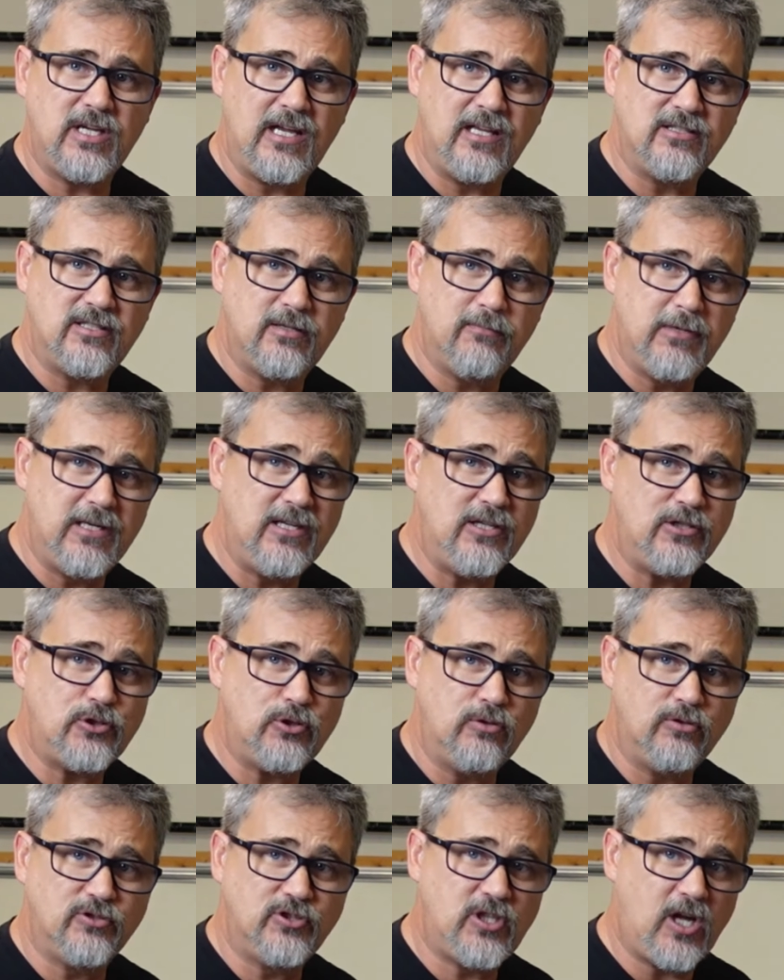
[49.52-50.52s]
and some
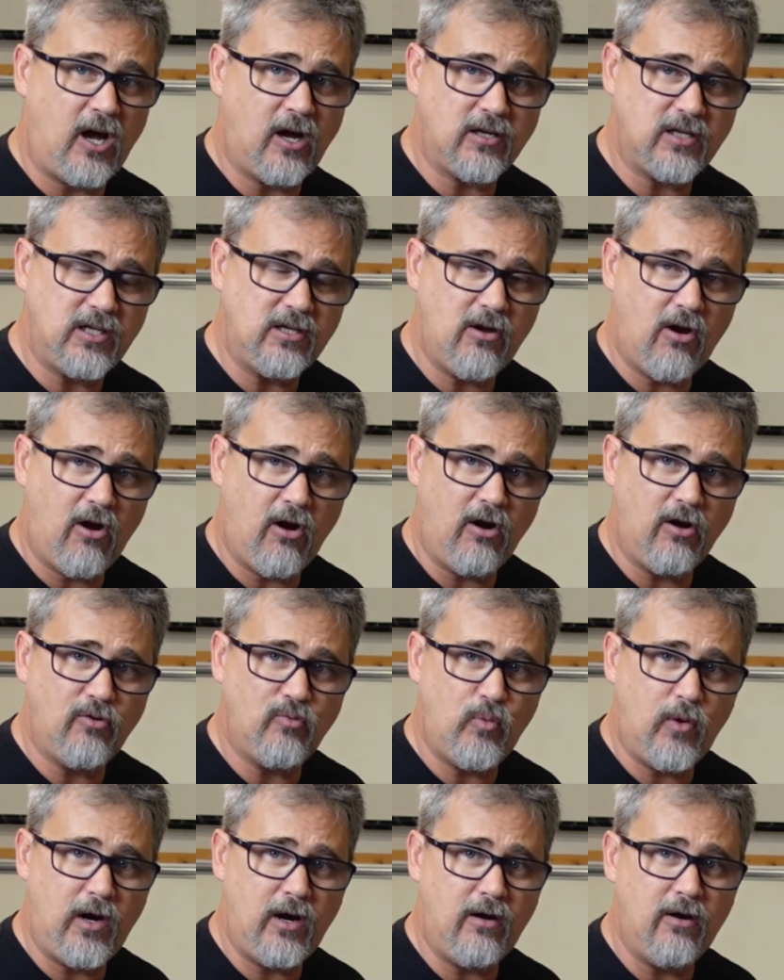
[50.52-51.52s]
additional docking
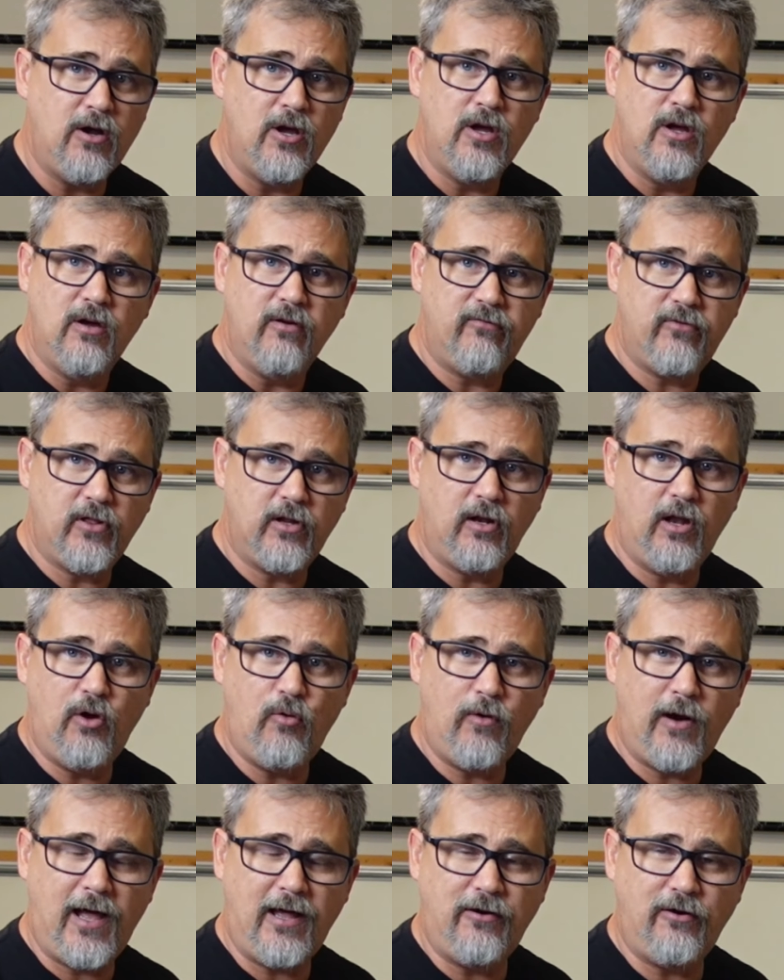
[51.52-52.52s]
hardware for the
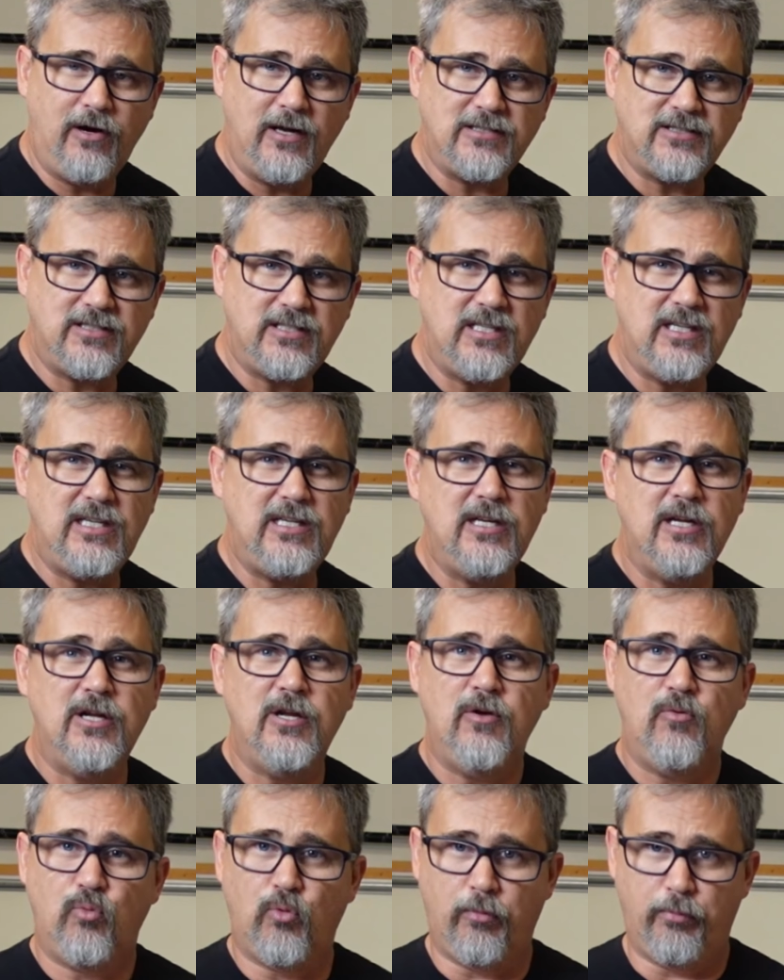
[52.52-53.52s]
Lowrider ST.
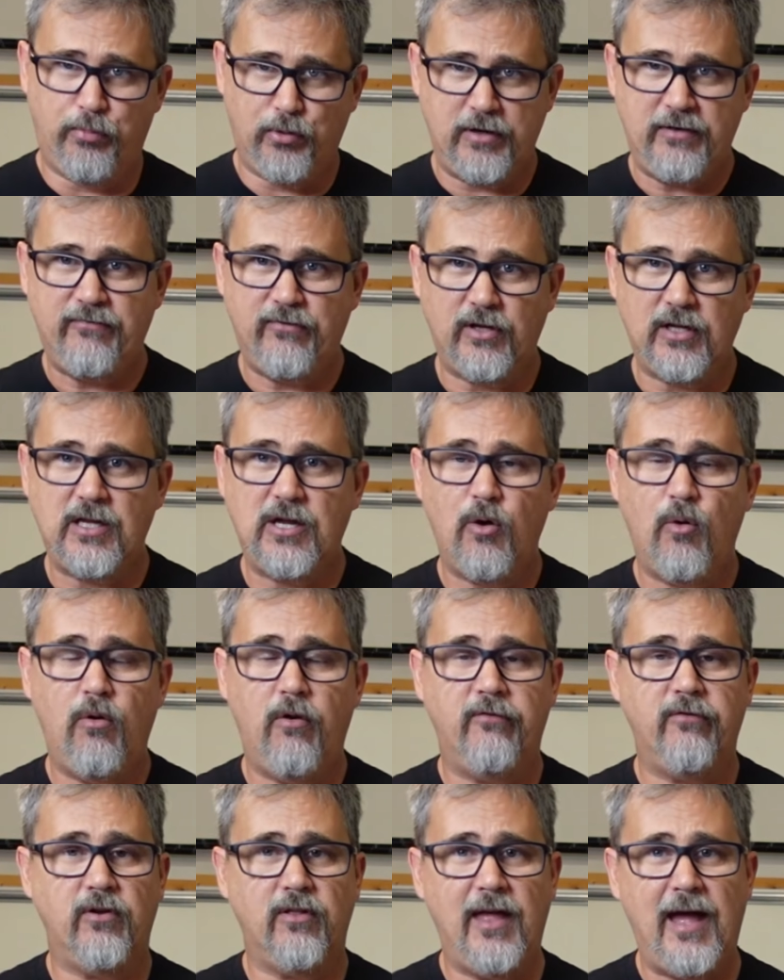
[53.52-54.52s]
We'll briefly go
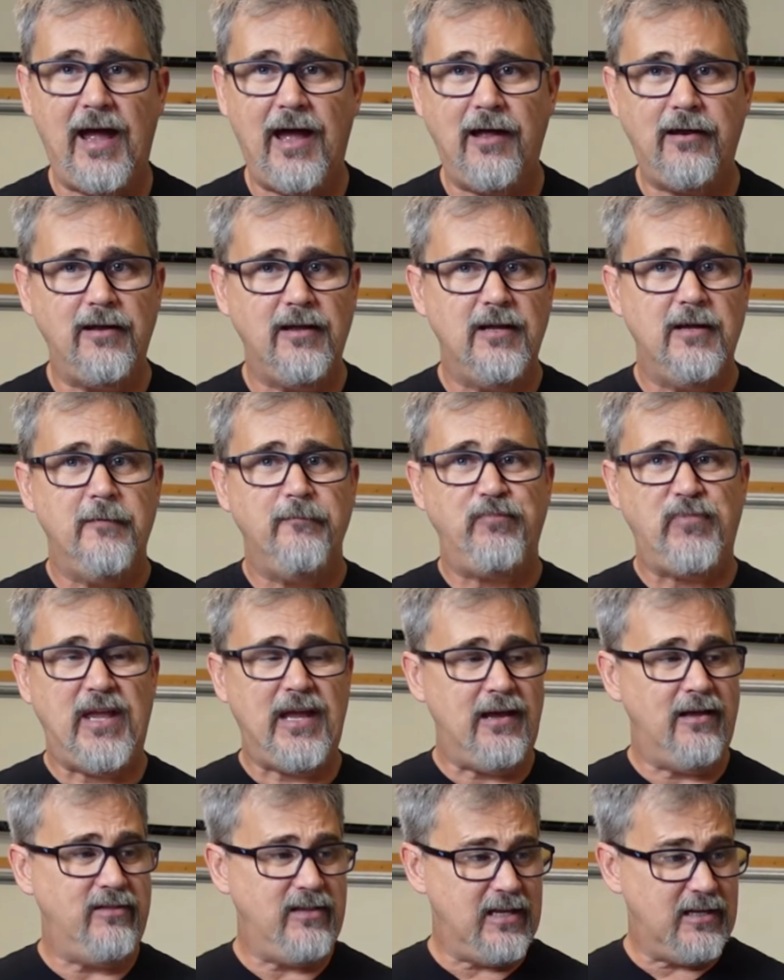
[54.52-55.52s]
over that.
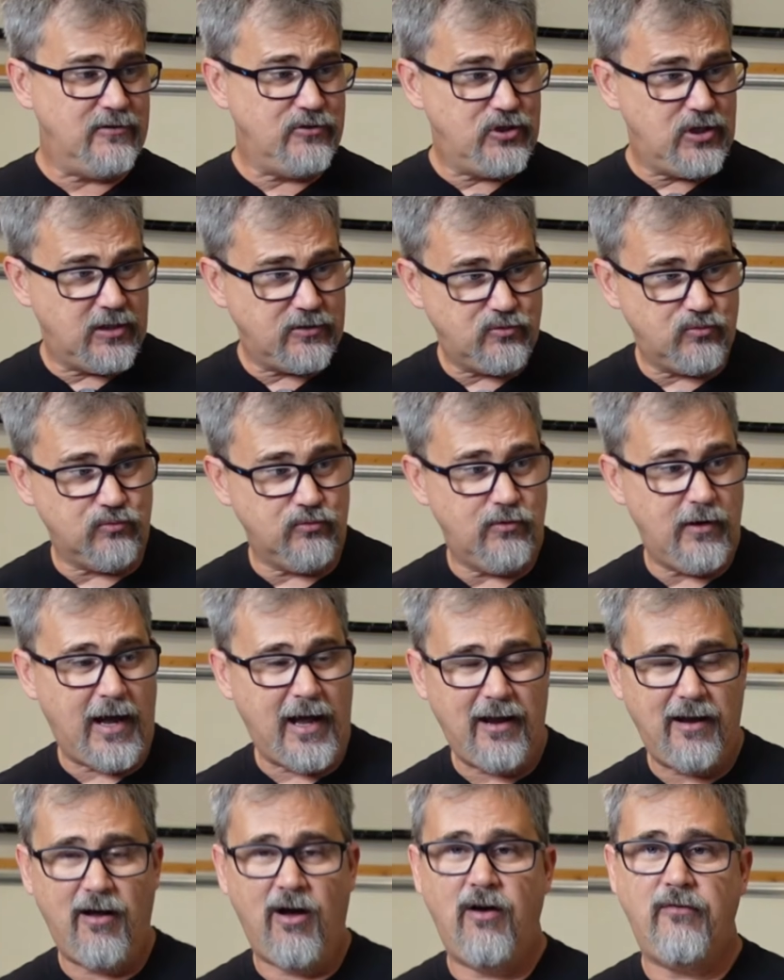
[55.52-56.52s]
And then just
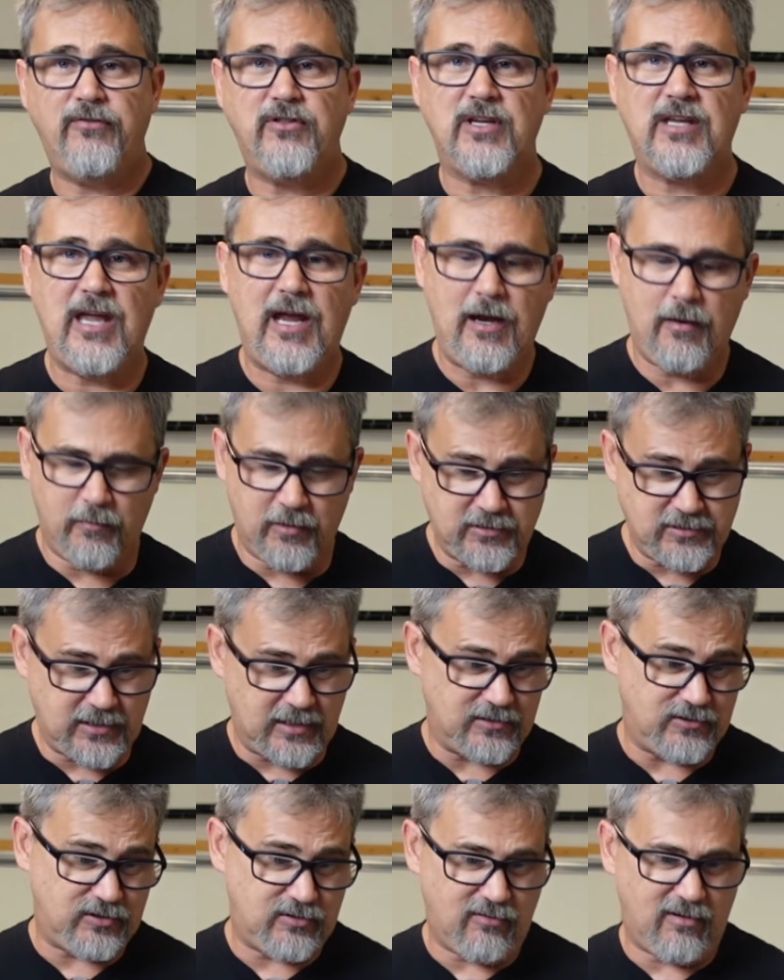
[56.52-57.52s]
right off the camera, so
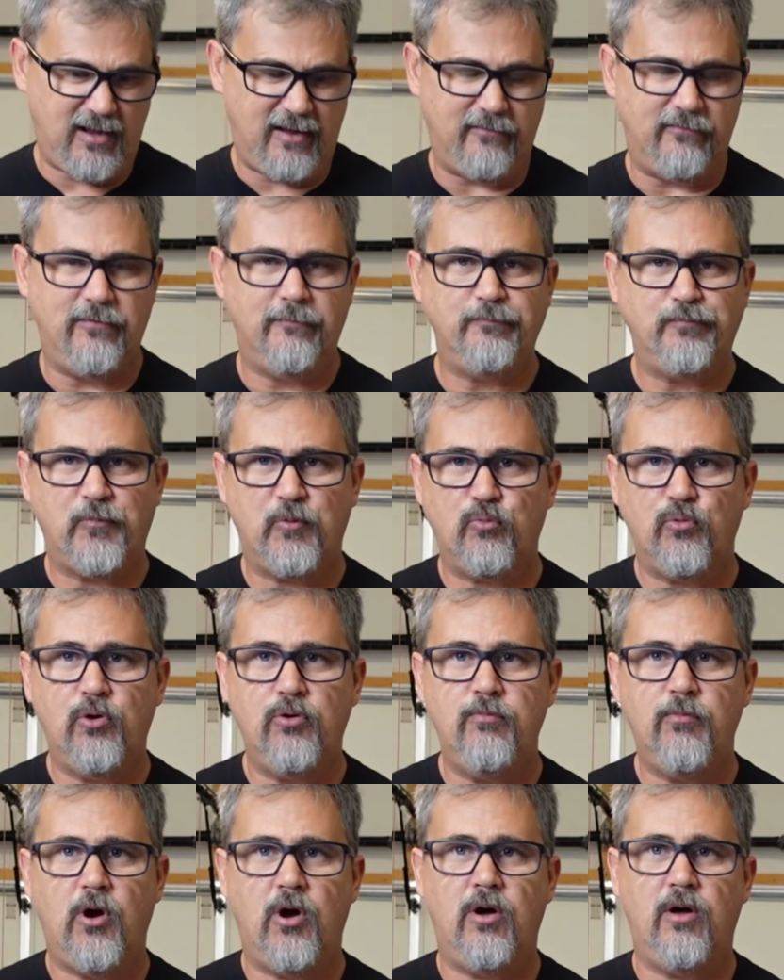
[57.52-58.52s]
I just don't have
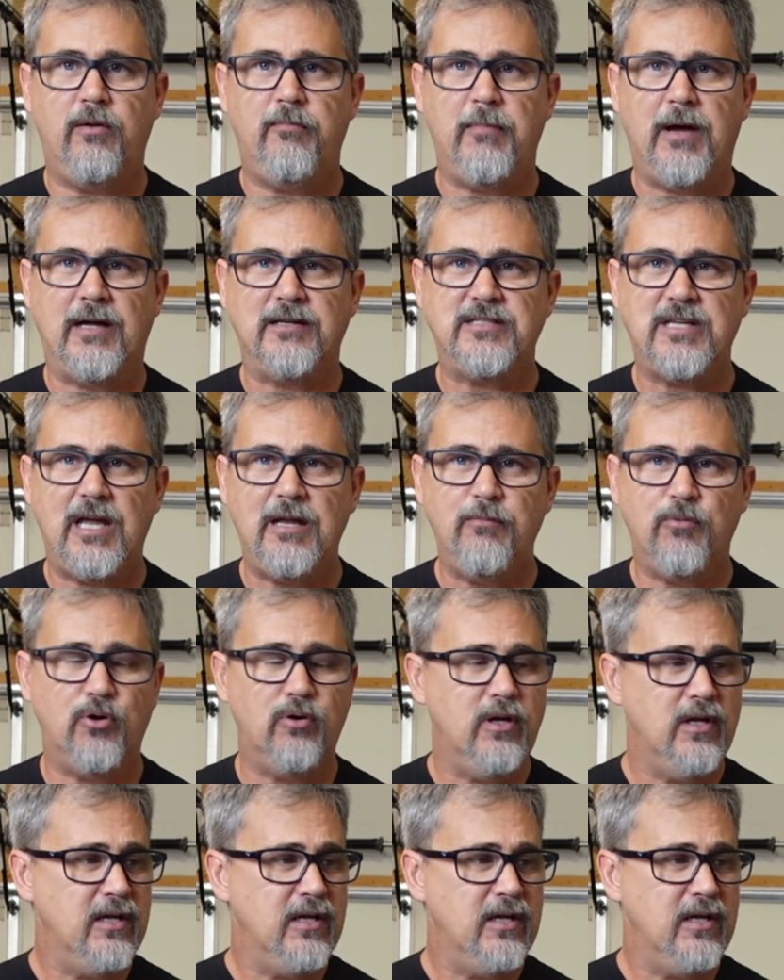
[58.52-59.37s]
room on my table,